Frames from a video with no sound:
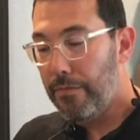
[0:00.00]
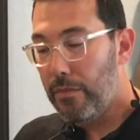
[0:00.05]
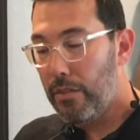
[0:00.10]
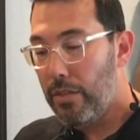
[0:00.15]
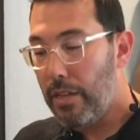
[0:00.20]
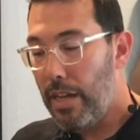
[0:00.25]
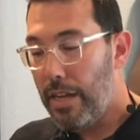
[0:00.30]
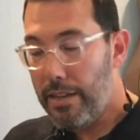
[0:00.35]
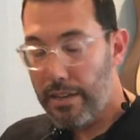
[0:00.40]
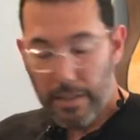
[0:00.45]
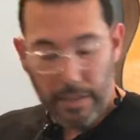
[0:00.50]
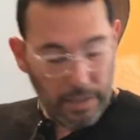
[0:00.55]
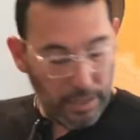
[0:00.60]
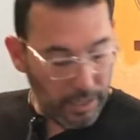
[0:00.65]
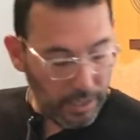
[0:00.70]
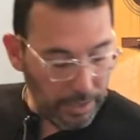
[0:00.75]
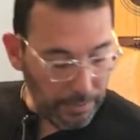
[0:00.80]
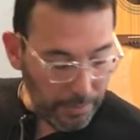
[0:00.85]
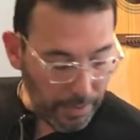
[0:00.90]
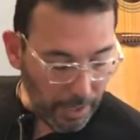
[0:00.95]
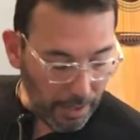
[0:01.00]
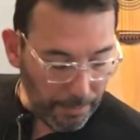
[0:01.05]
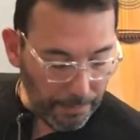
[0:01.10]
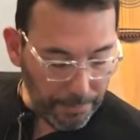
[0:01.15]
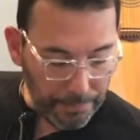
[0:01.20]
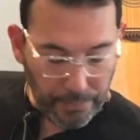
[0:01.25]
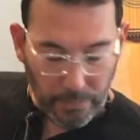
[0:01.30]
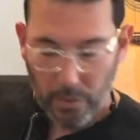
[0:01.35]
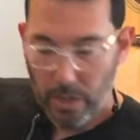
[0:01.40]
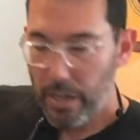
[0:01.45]
Okay, here we go.
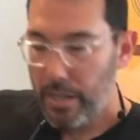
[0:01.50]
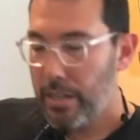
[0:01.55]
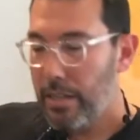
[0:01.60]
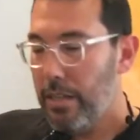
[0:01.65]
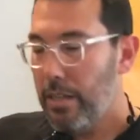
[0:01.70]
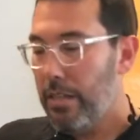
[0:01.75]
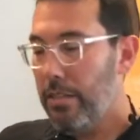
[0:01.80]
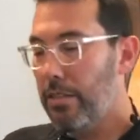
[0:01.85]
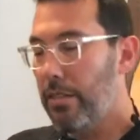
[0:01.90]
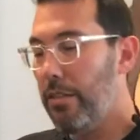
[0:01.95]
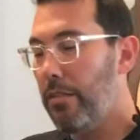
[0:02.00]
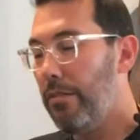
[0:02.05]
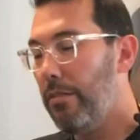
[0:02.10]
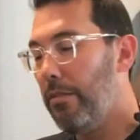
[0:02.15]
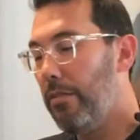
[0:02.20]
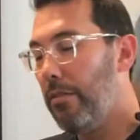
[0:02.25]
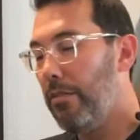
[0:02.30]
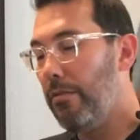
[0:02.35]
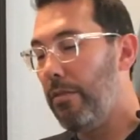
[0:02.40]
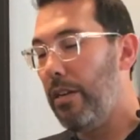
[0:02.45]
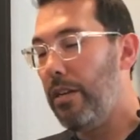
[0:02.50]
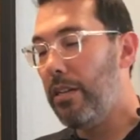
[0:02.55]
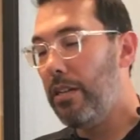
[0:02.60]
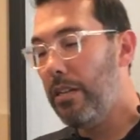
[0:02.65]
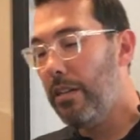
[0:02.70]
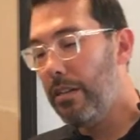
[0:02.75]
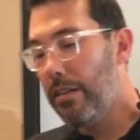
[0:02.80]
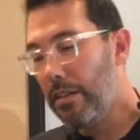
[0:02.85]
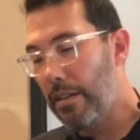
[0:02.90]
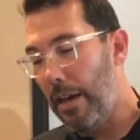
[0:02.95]
1, 2, ready,
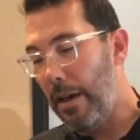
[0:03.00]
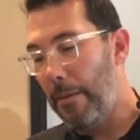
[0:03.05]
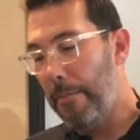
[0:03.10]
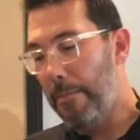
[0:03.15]
go.